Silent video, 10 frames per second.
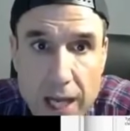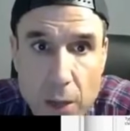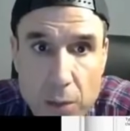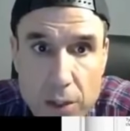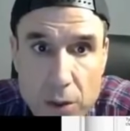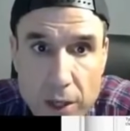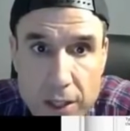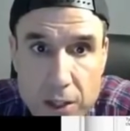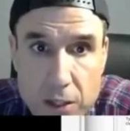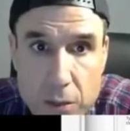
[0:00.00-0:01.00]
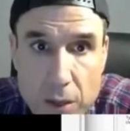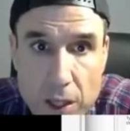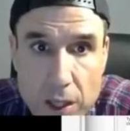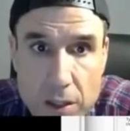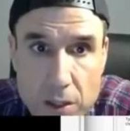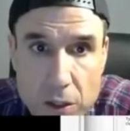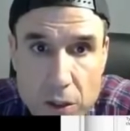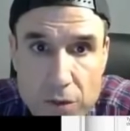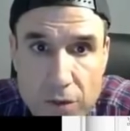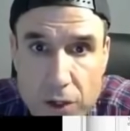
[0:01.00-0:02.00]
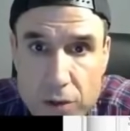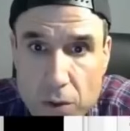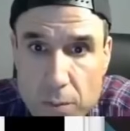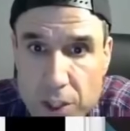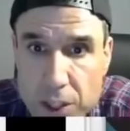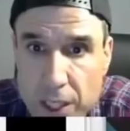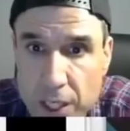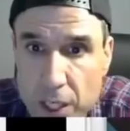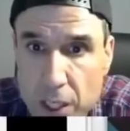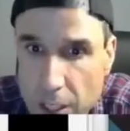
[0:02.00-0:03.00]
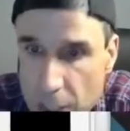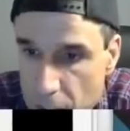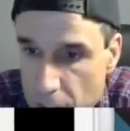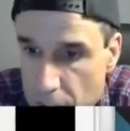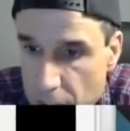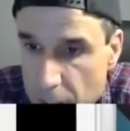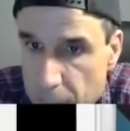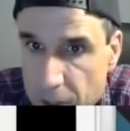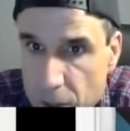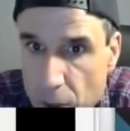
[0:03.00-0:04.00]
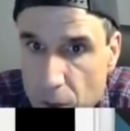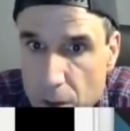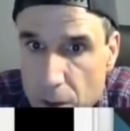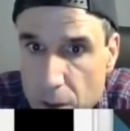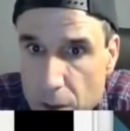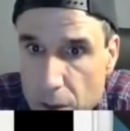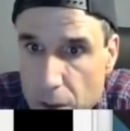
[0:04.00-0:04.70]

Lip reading: Now we're going to new virtual machine, typical.